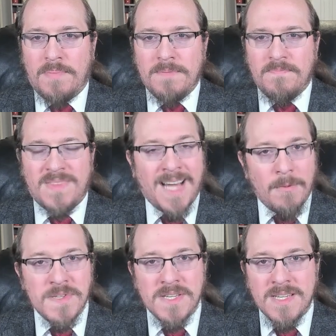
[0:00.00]
But
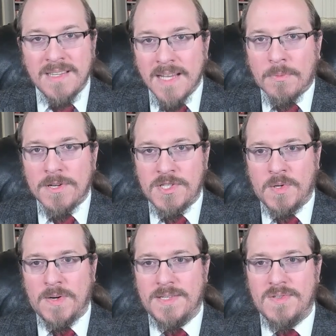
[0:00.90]
that was a deliberate
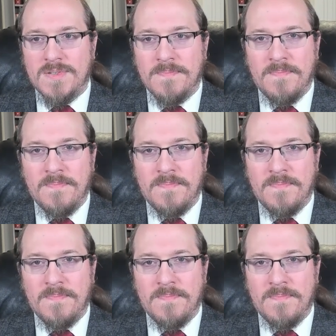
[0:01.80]
choice.